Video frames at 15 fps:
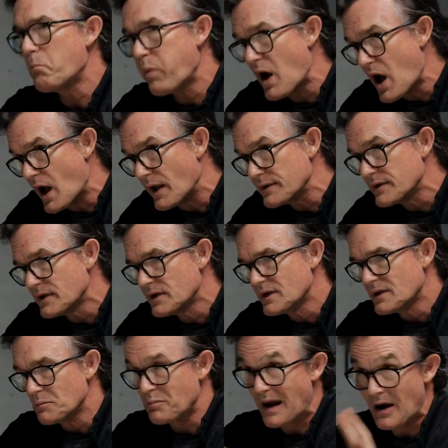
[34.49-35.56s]
but
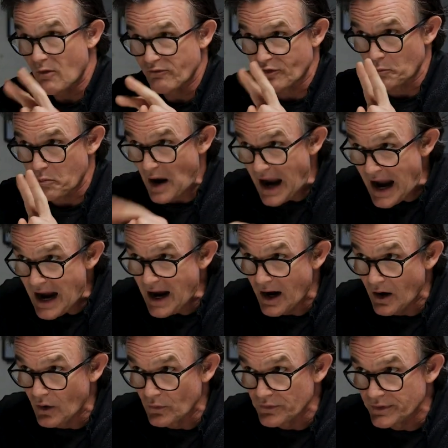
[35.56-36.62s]
pound for
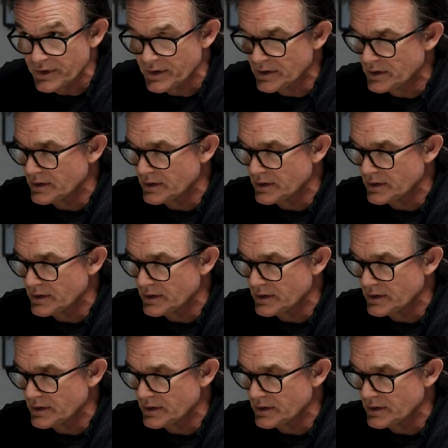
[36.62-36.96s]
pound,